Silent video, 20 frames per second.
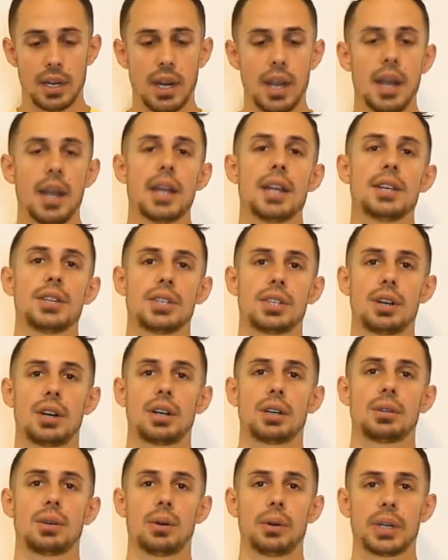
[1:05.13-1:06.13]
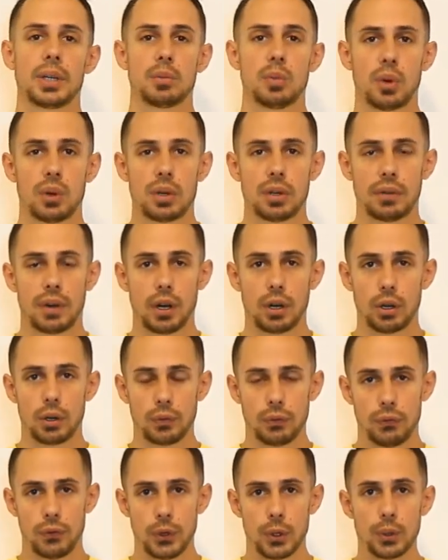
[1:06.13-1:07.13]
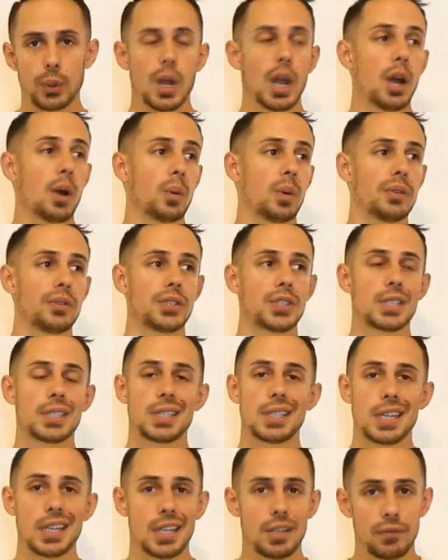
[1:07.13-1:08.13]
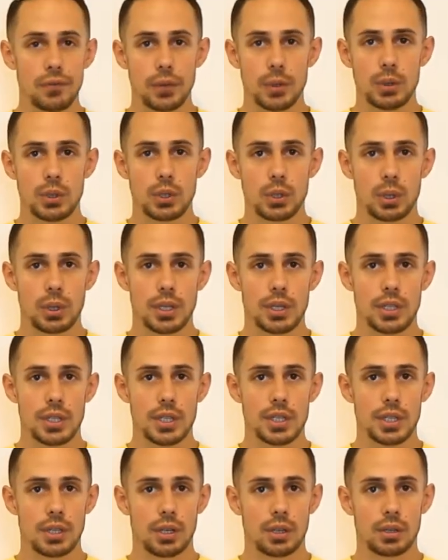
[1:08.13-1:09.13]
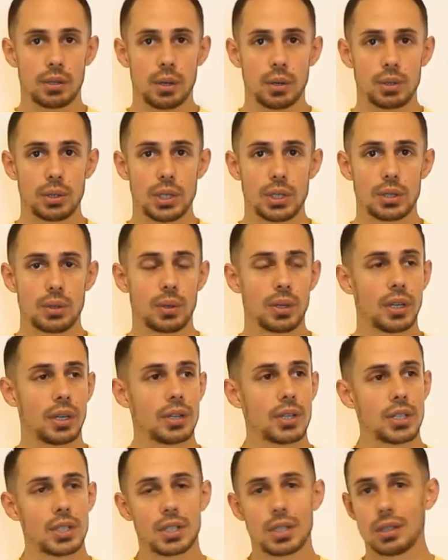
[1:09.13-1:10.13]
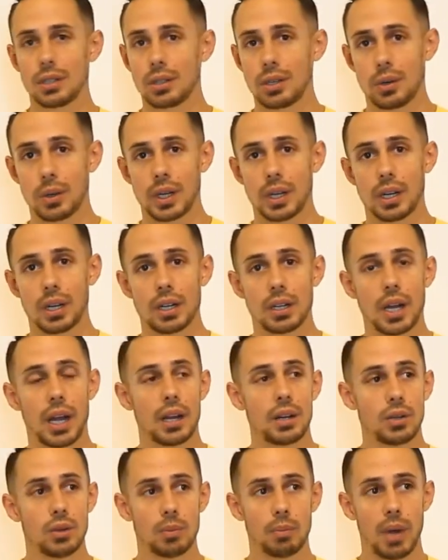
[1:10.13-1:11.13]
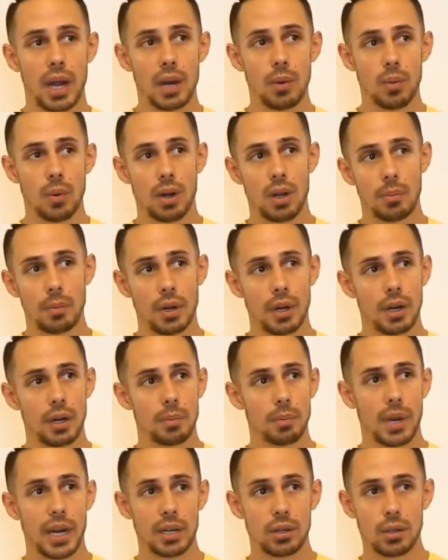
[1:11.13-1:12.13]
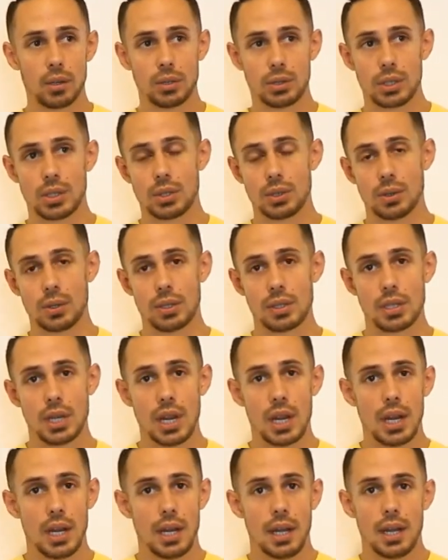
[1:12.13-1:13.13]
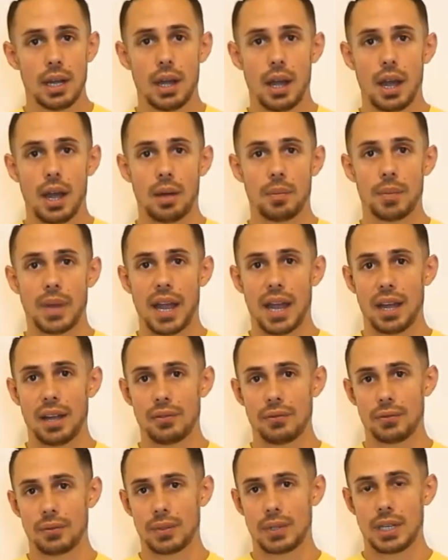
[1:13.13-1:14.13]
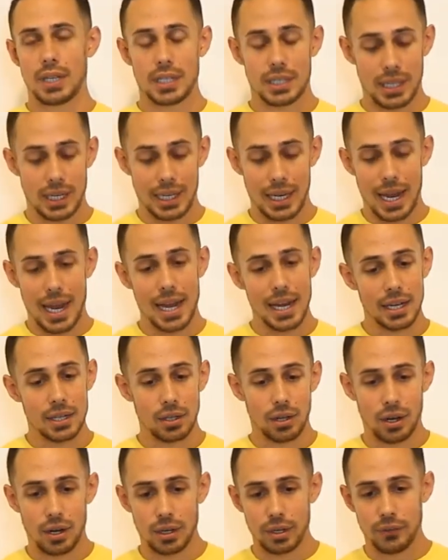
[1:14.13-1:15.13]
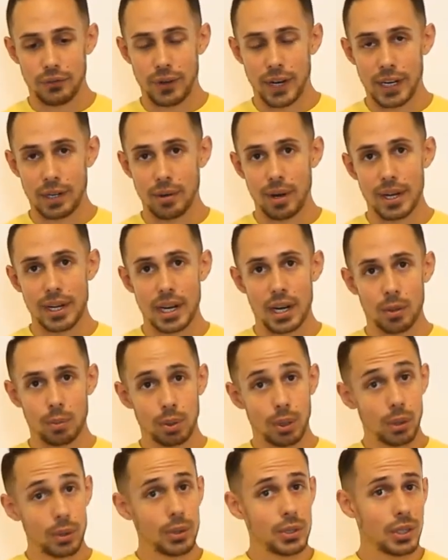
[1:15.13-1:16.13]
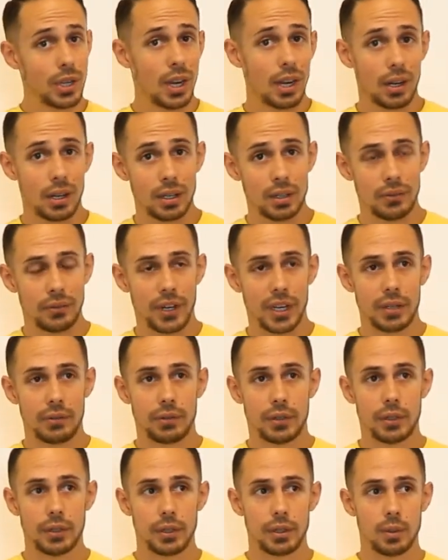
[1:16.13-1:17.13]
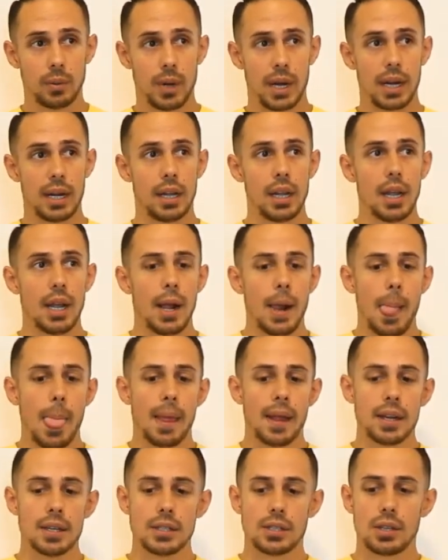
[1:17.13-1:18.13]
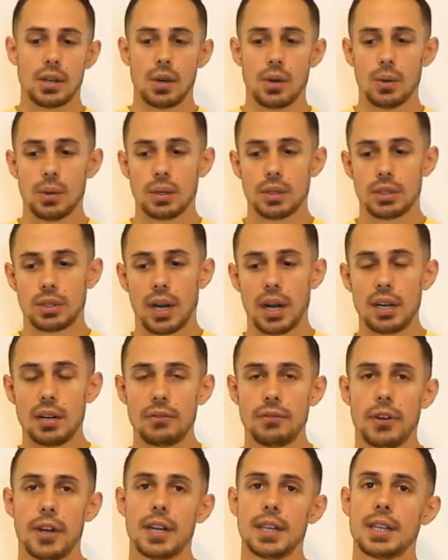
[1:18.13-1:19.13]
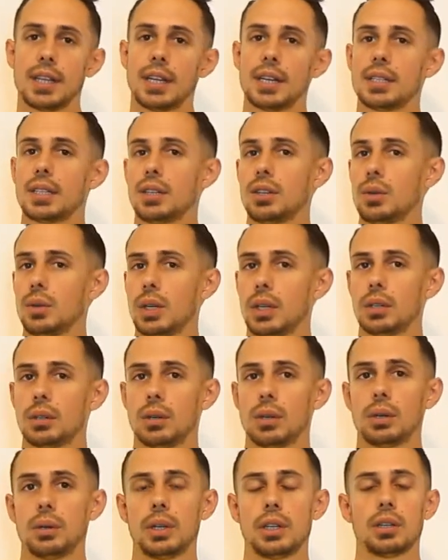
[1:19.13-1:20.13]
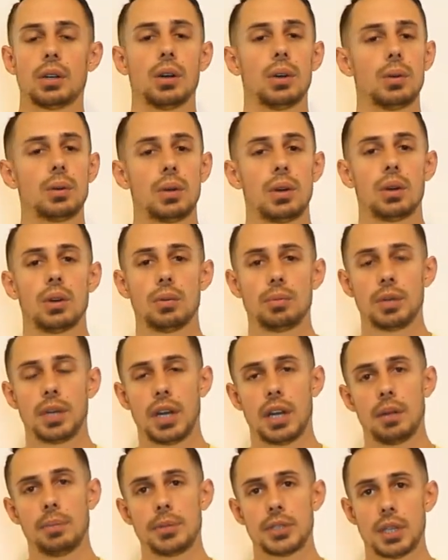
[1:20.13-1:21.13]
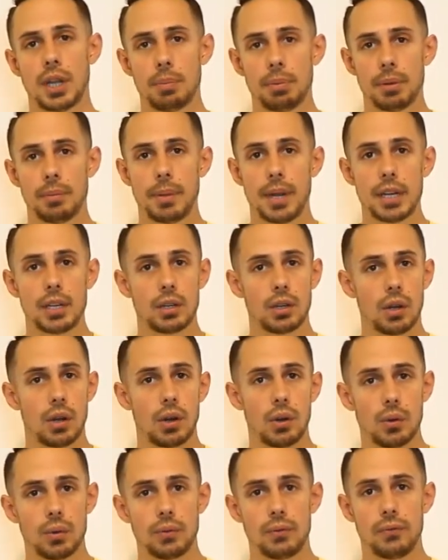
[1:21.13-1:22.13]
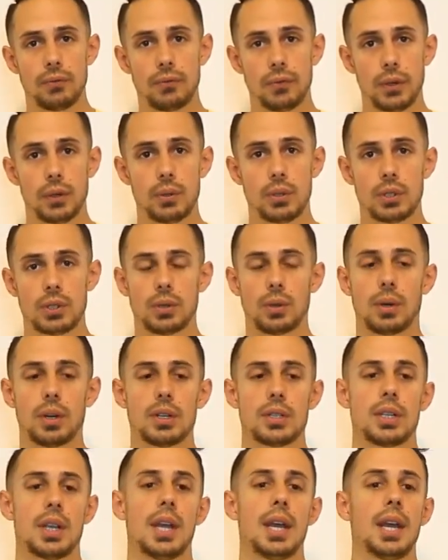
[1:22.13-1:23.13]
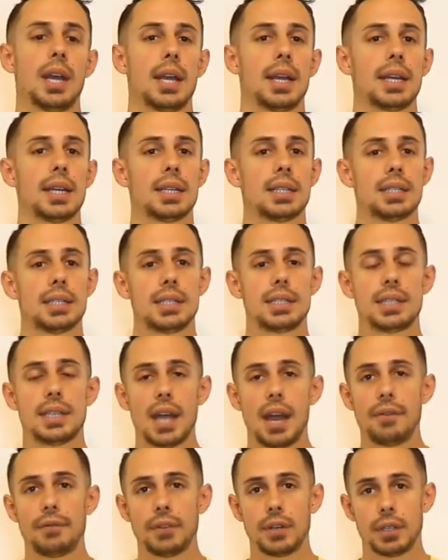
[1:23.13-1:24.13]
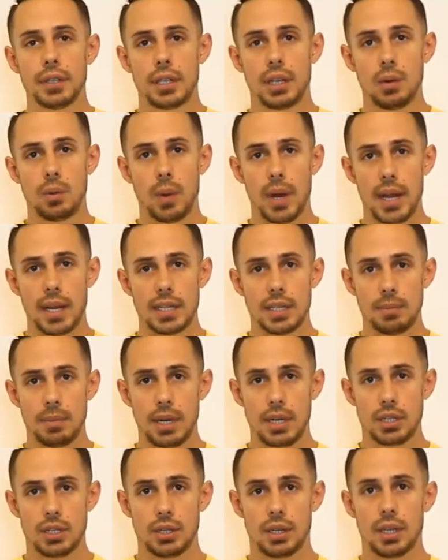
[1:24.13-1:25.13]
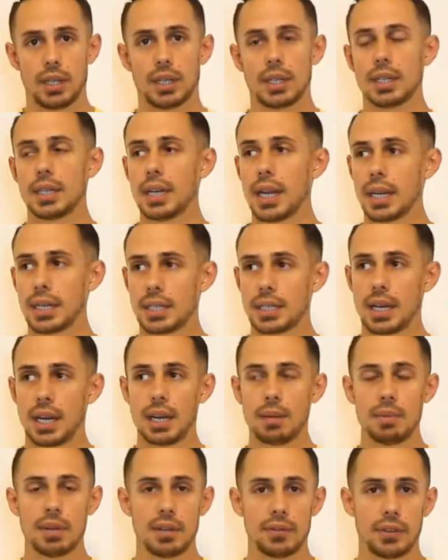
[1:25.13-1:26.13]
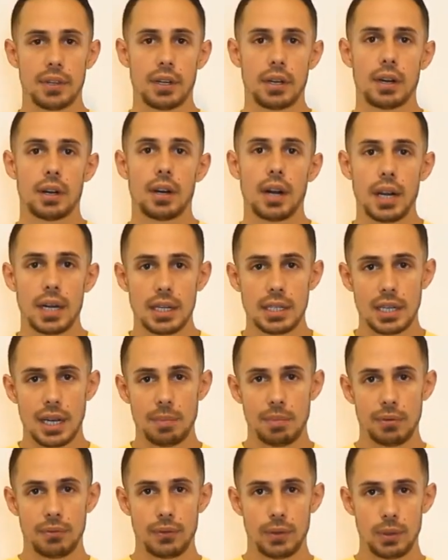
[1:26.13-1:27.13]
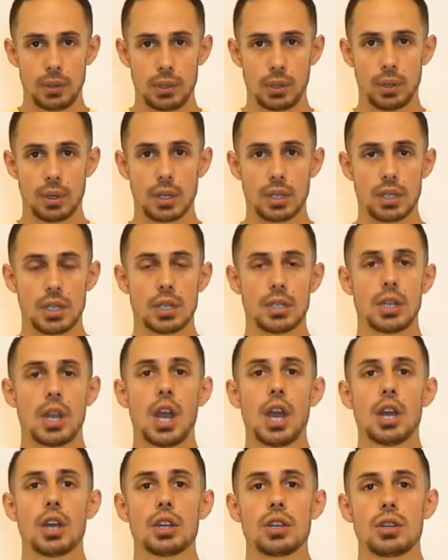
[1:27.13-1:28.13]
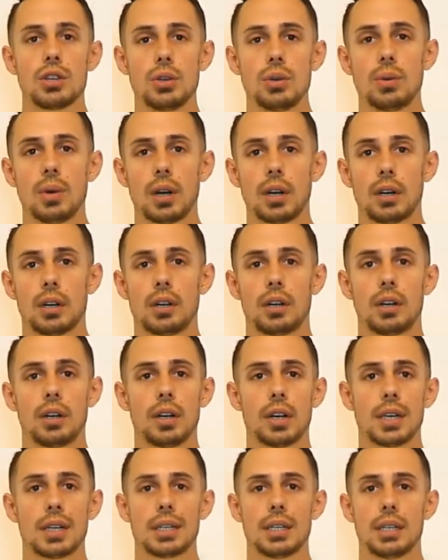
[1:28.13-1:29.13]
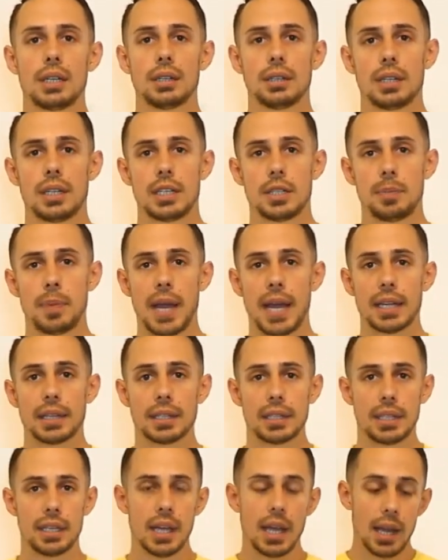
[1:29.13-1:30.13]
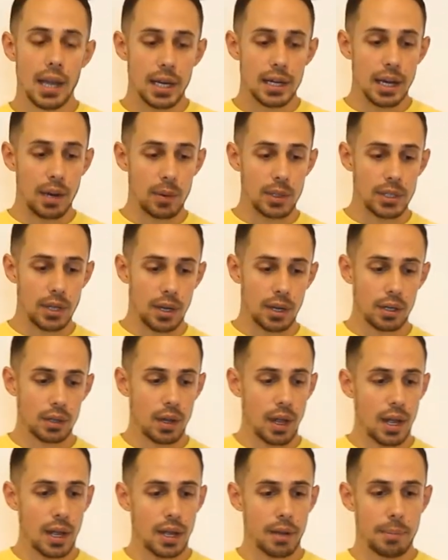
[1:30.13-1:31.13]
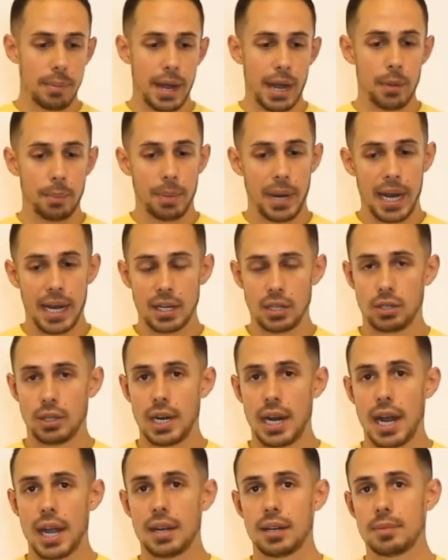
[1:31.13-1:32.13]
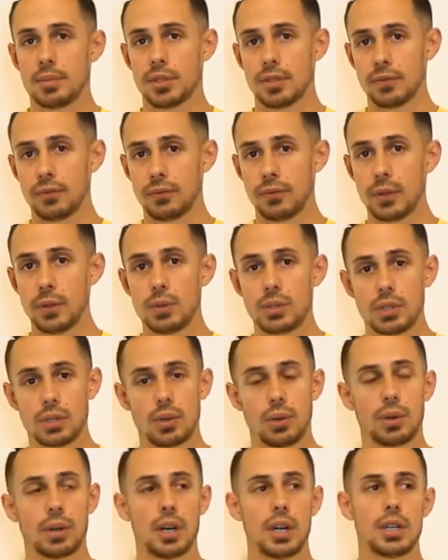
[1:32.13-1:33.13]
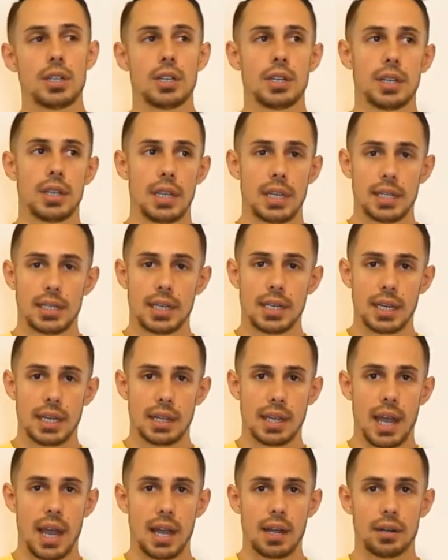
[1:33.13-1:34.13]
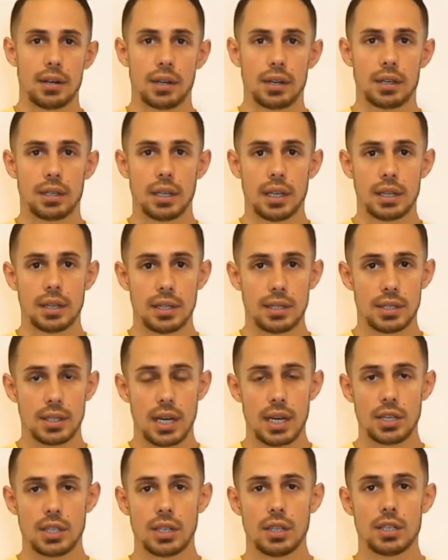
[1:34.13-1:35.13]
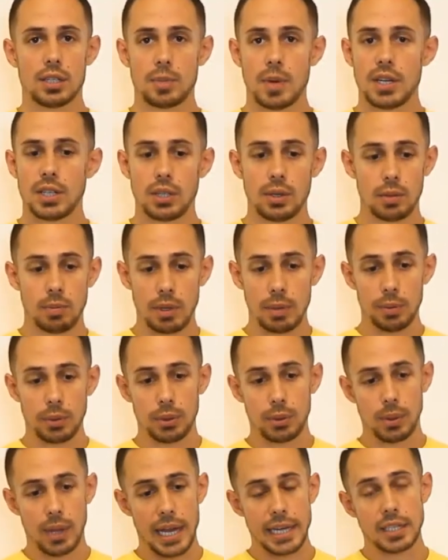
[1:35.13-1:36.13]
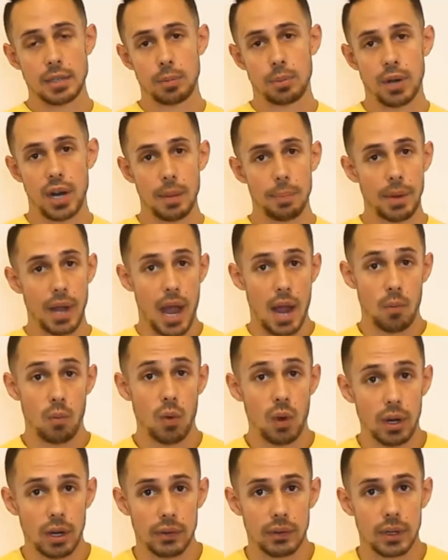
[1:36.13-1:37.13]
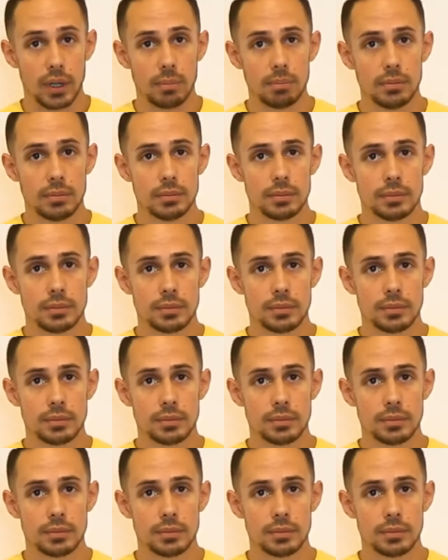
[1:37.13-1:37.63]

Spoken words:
is start growing more of our own food. We've seen food shortages in our grocery store. They're still going on. I know my Walmart and my grocery stores have things like eggs are hard to find right now. Produce got hard to find for a little while. And so trying to find things that you can grow in your own home to help supplement your own food source is definitely a way to make sure that the next time, if there are any type of food shortages, you aren't hurt nearly as badly. Now, we talk a lot about pantry items and food storage and things like that in this nation, especially with people who like to prep. I'm one of them.